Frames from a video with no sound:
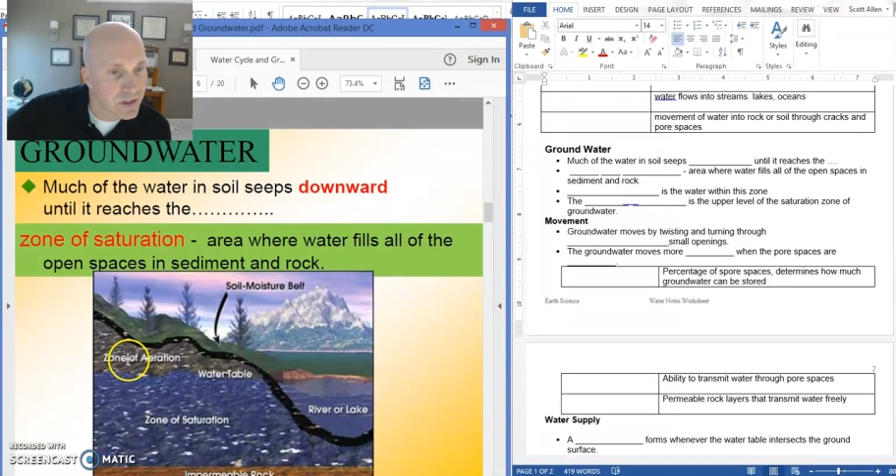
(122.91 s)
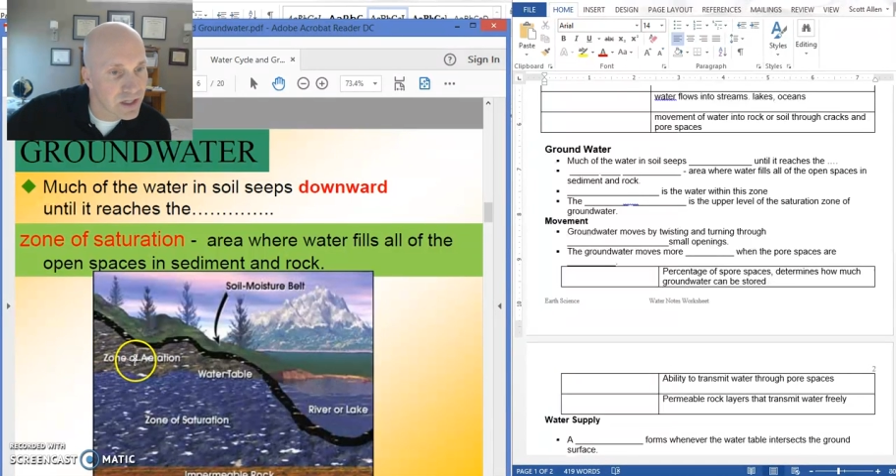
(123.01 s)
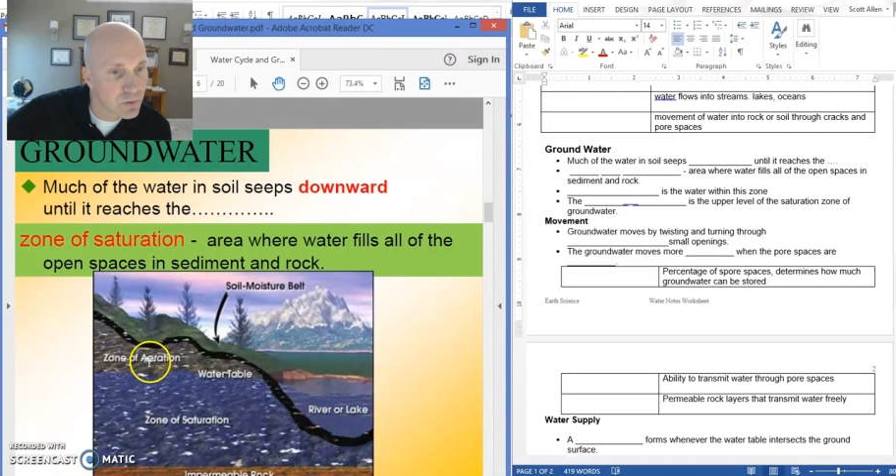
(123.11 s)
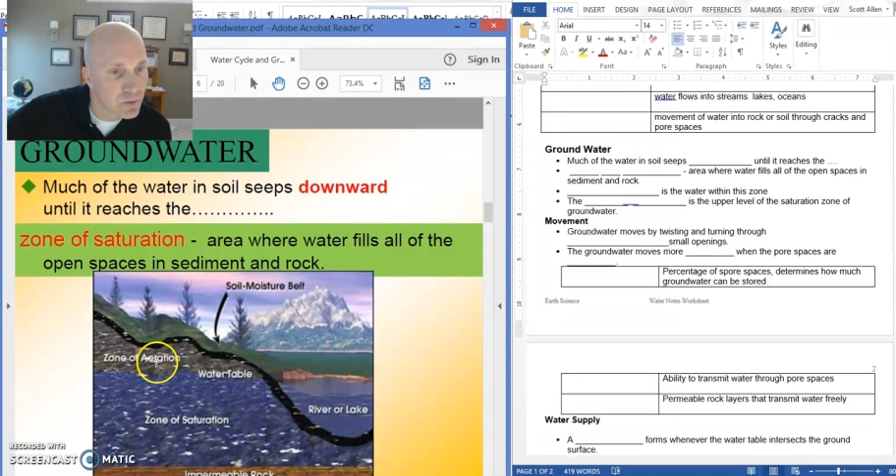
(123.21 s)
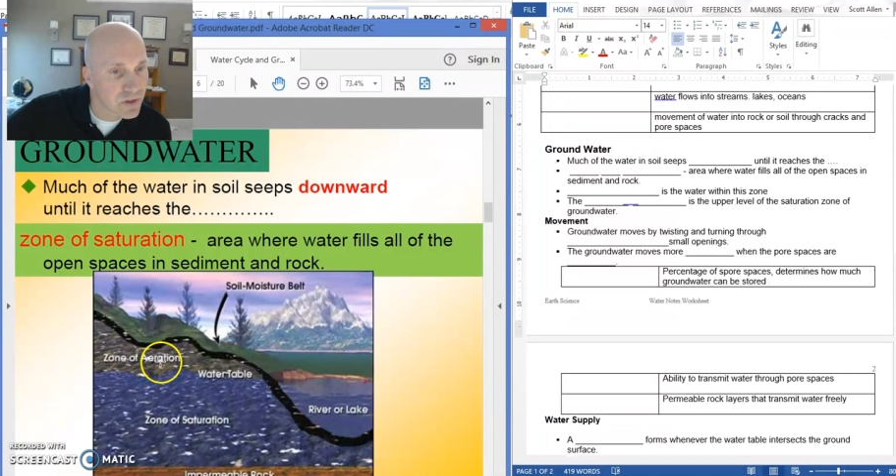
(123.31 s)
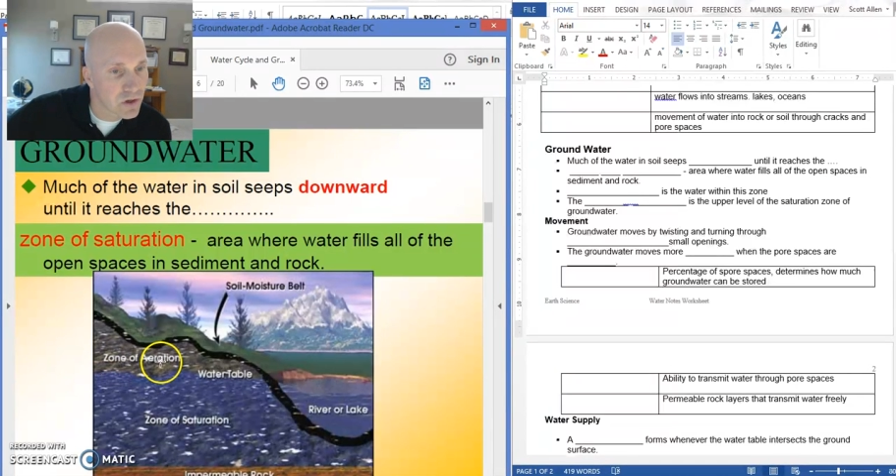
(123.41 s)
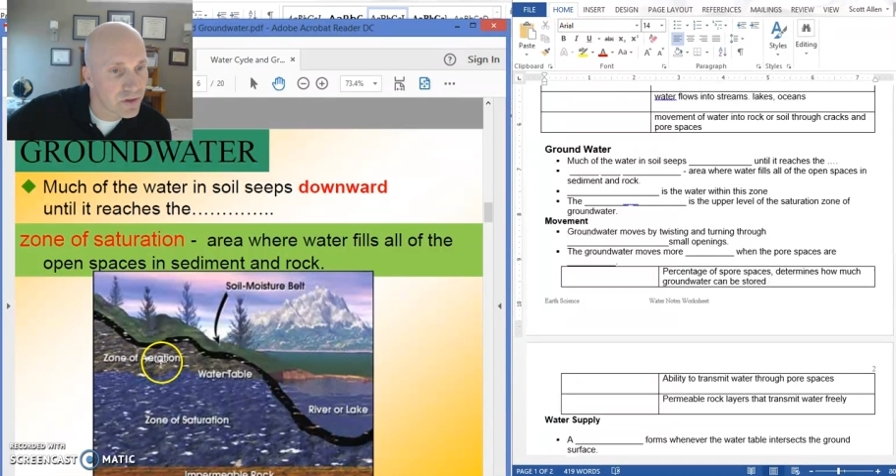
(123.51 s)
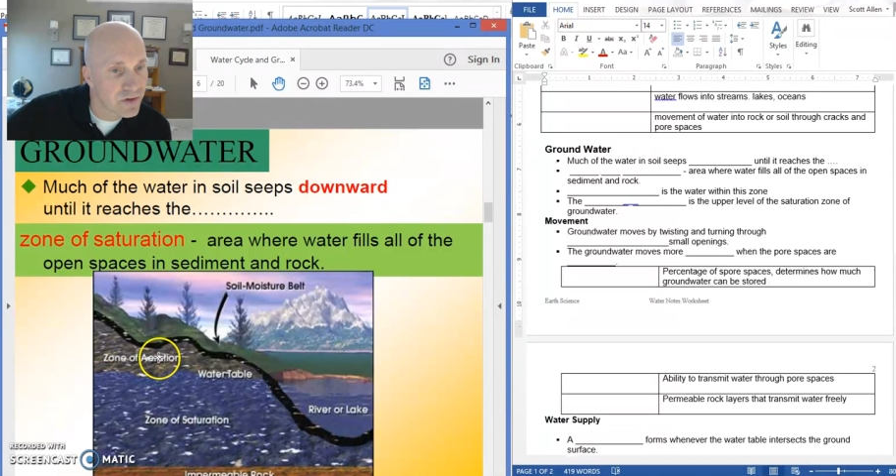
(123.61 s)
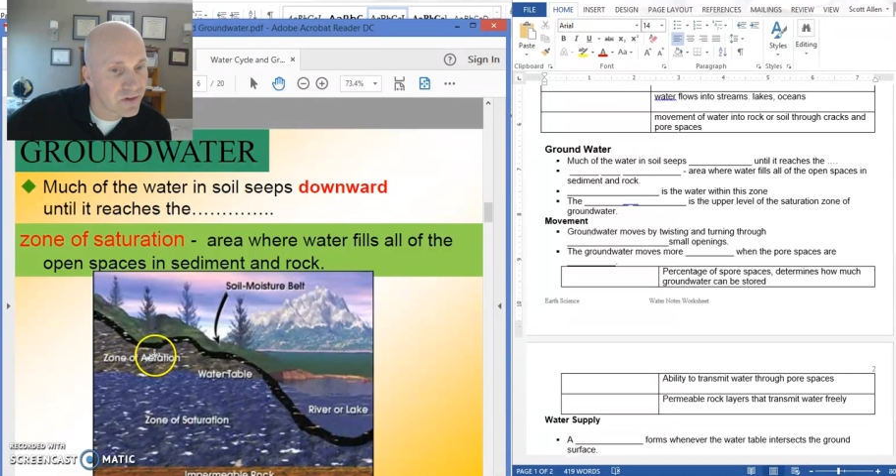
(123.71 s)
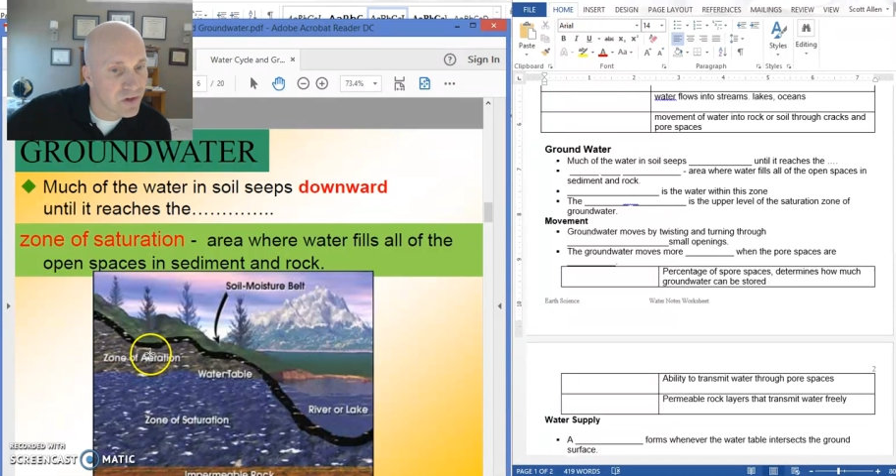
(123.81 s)
and that's what's
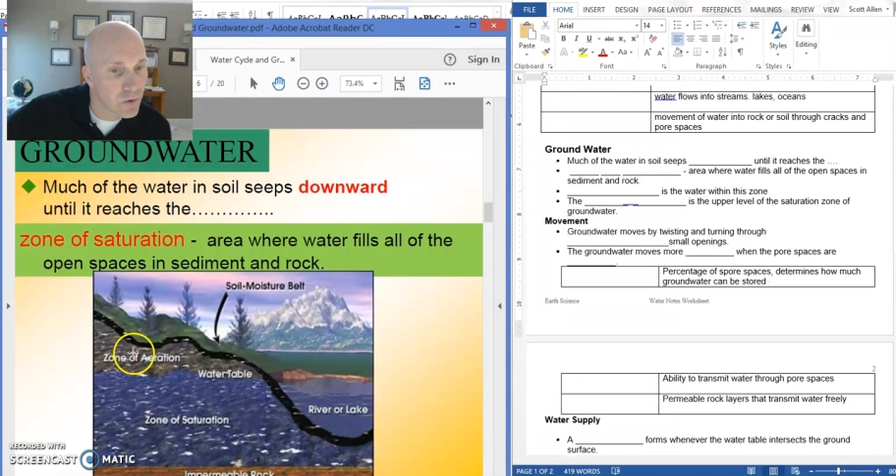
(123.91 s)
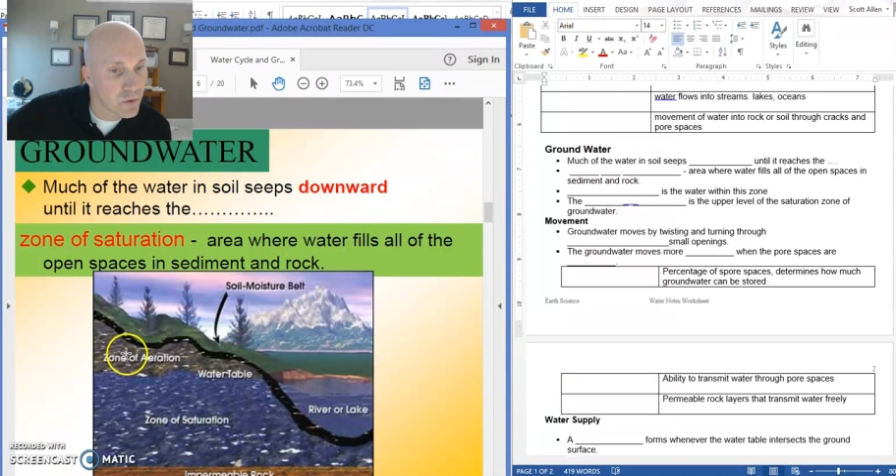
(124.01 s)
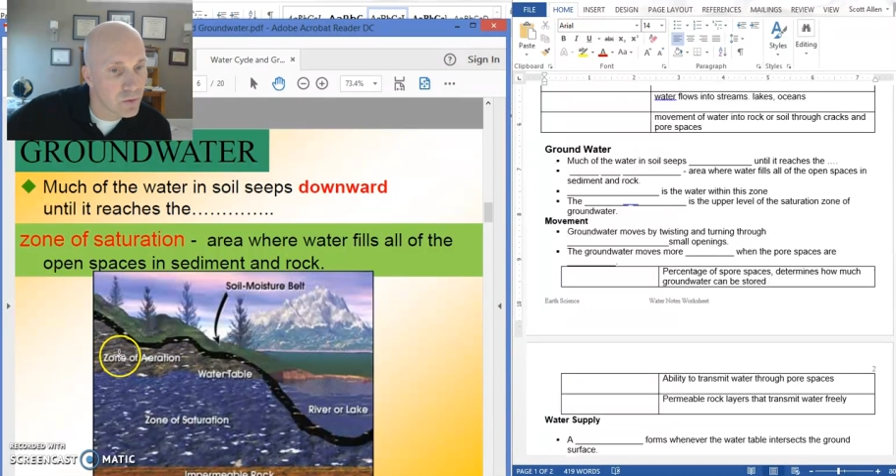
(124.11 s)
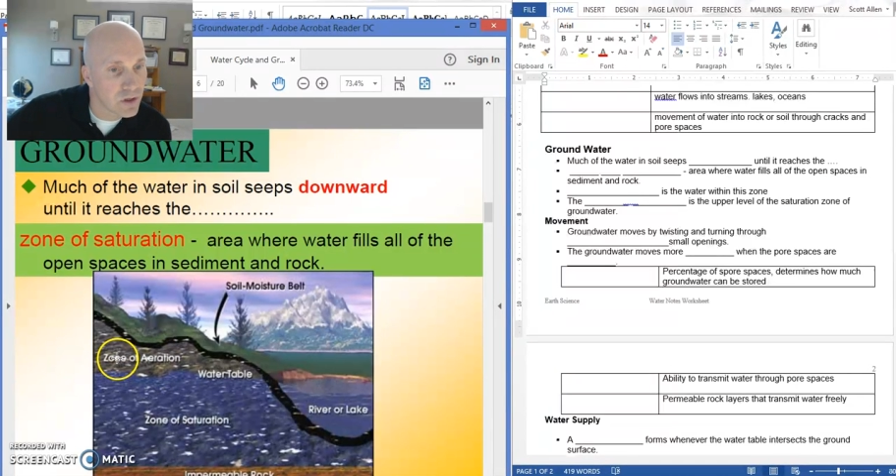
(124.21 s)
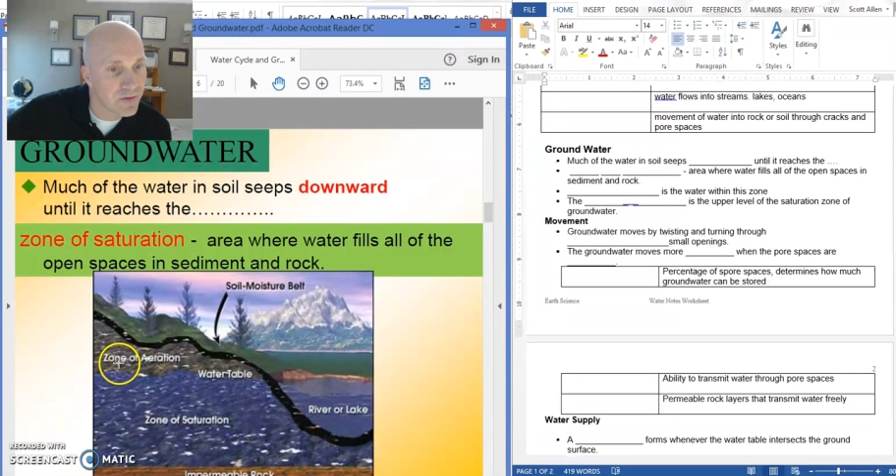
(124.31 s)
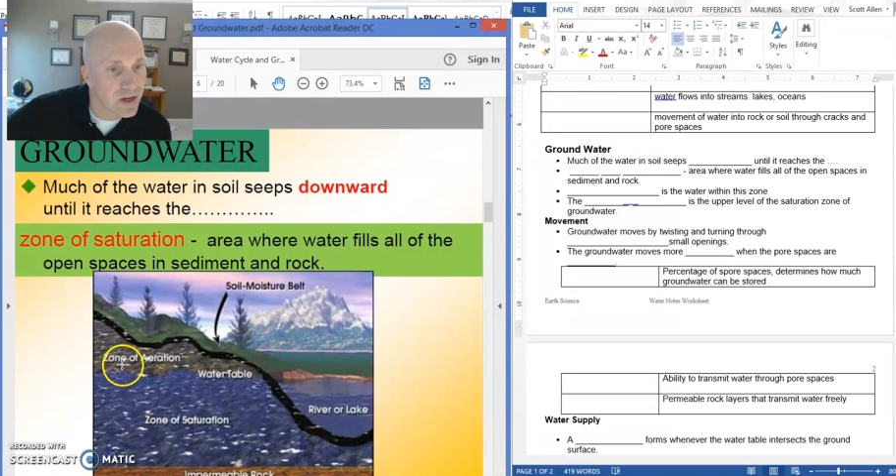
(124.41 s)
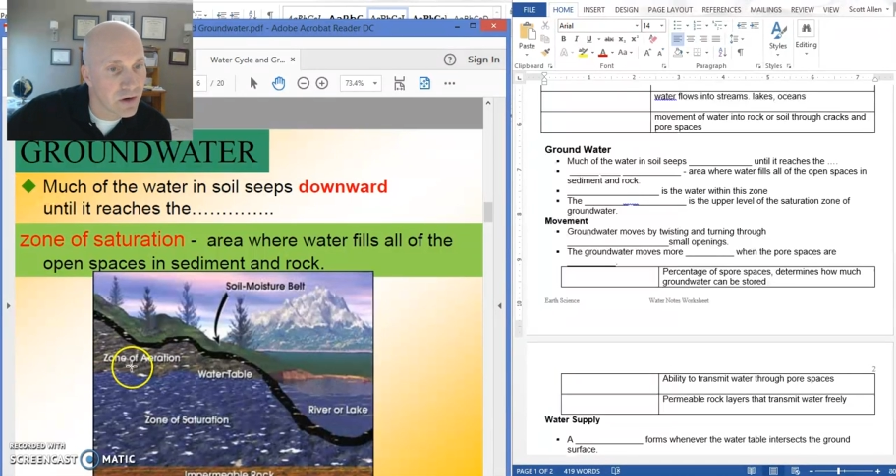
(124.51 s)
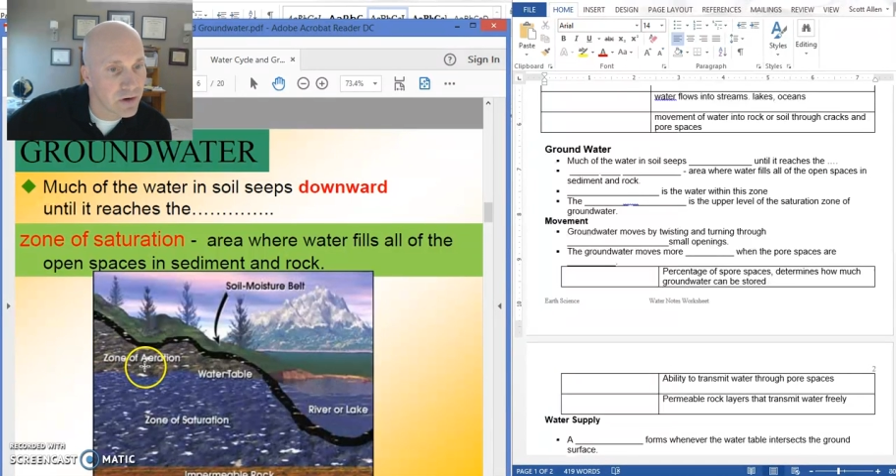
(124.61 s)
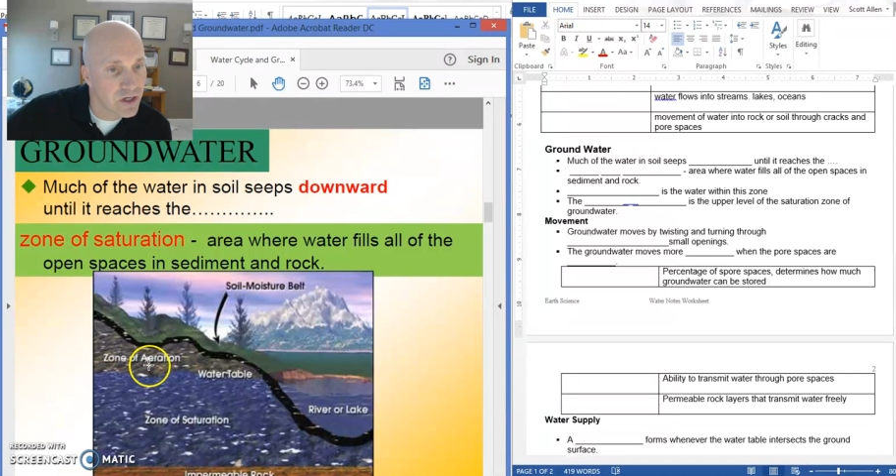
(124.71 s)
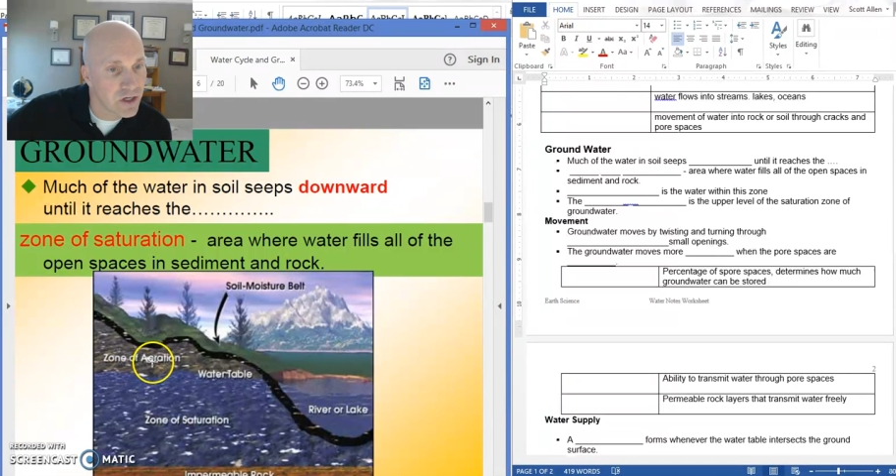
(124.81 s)
called the zone of
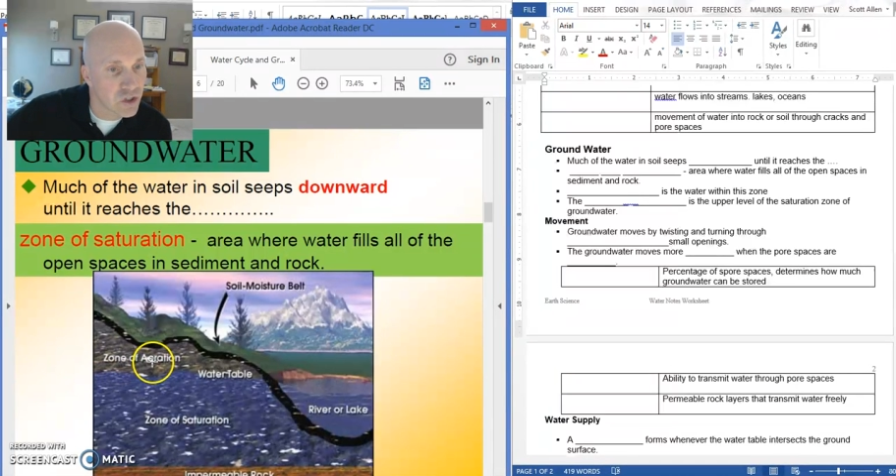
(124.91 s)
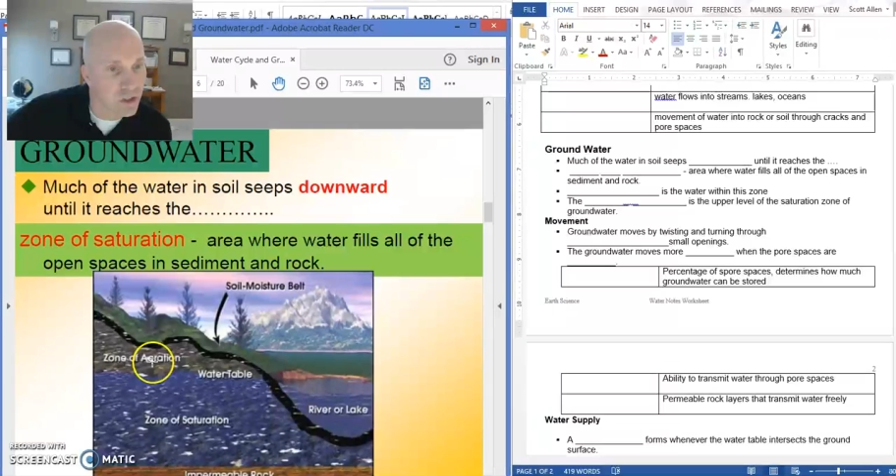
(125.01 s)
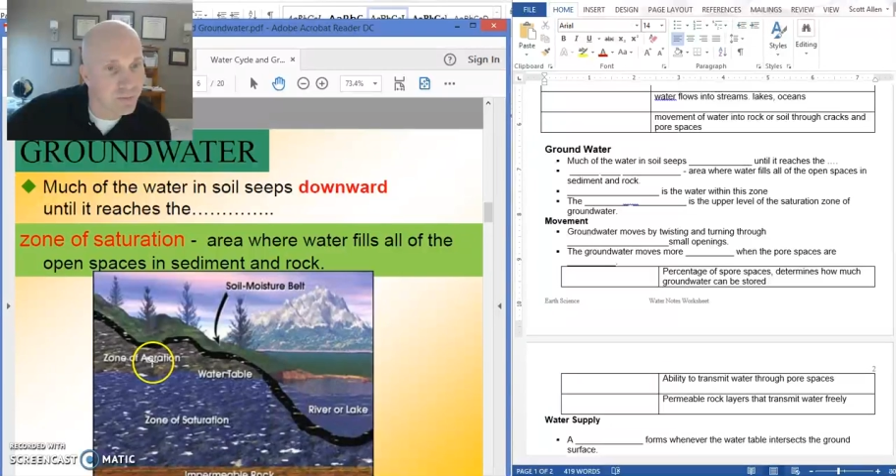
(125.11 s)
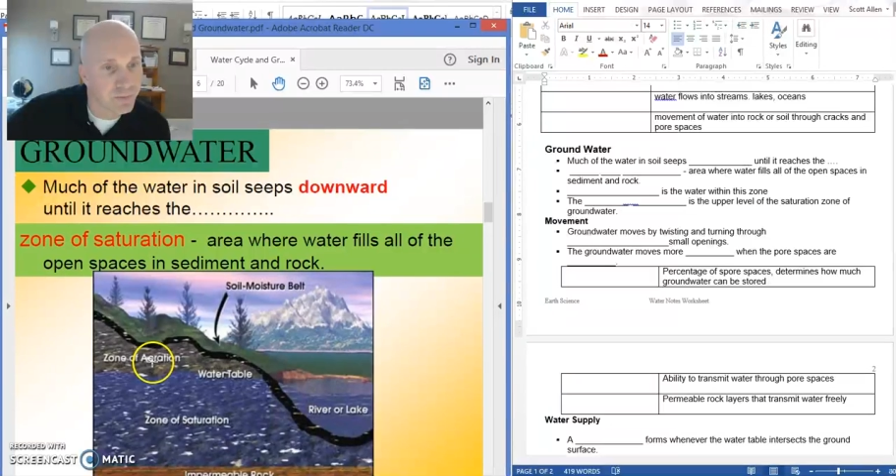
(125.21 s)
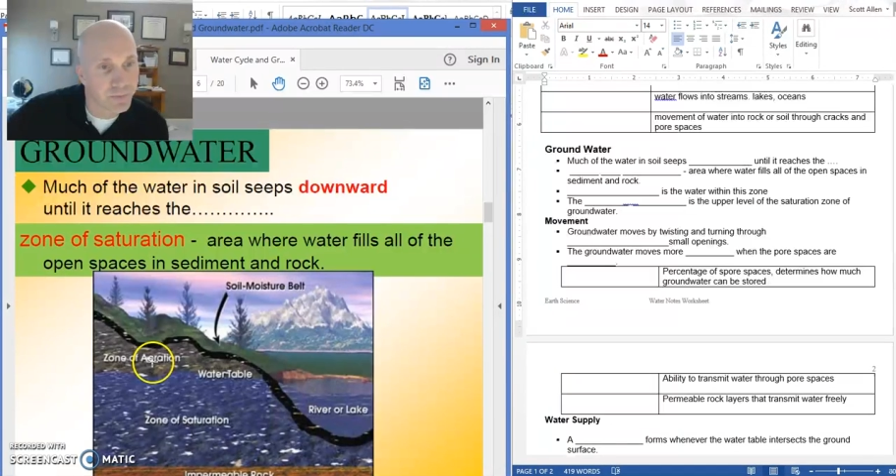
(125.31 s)
aeration.